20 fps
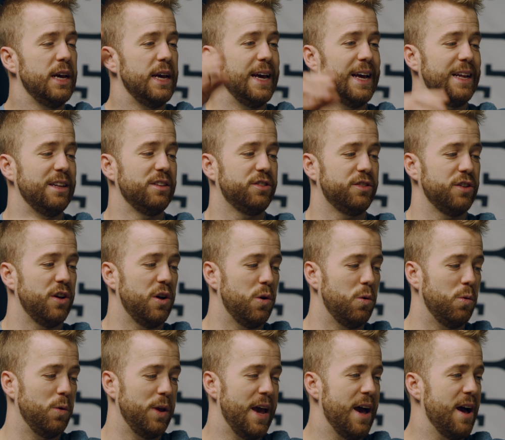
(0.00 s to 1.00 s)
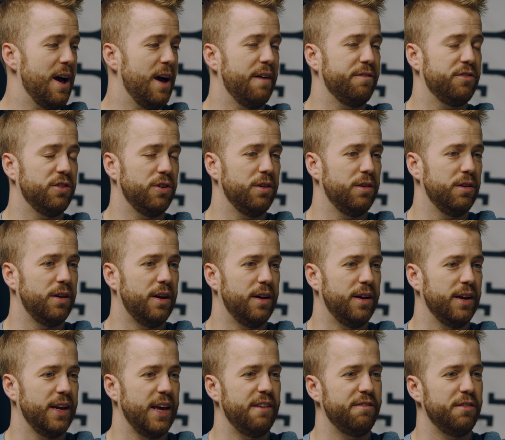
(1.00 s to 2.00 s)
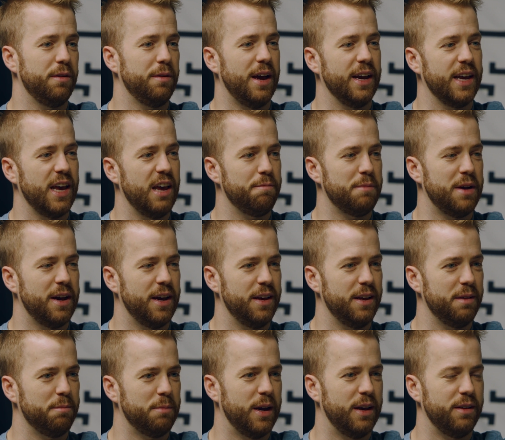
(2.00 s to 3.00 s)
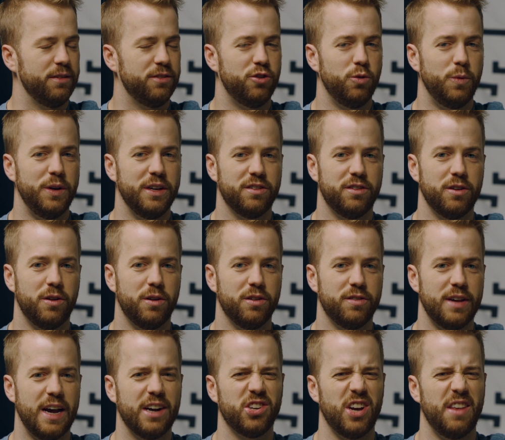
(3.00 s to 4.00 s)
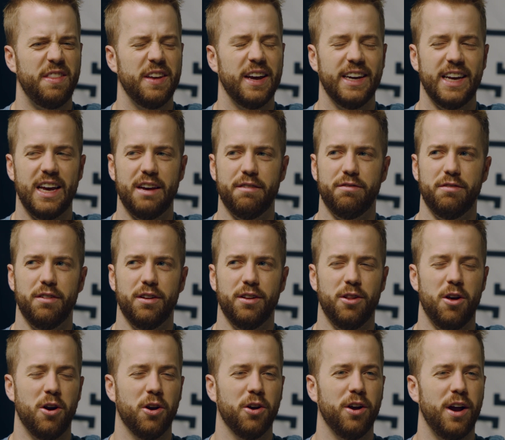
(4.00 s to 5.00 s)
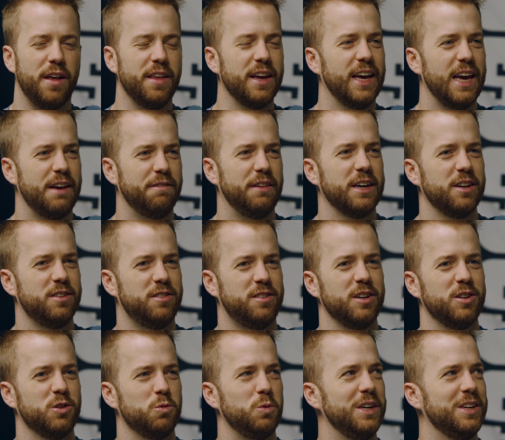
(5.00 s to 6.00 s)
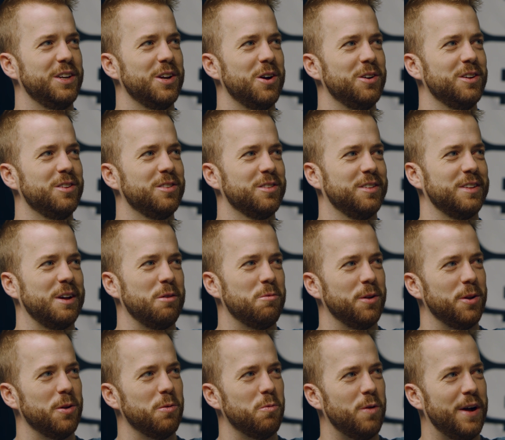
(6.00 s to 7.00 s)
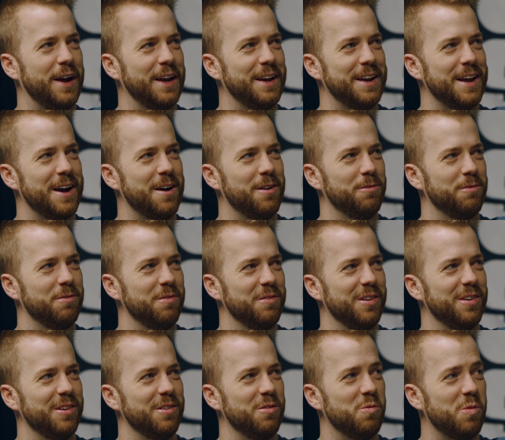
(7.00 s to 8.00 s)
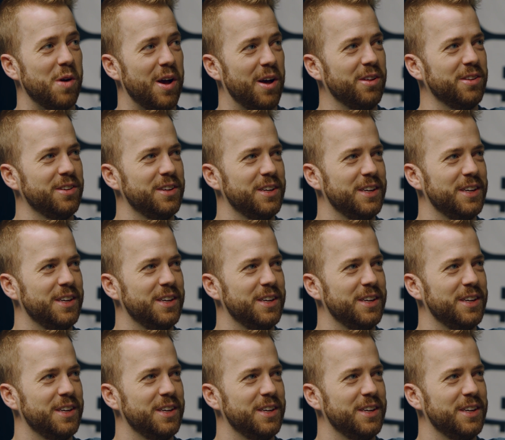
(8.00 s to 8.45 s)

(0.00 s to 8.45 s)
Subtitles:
And so, yeah, after I gave my 2 weeks notice. Actually, I think I gave a longer. I think I gave like a 6-week notice because I wanted to wind down well.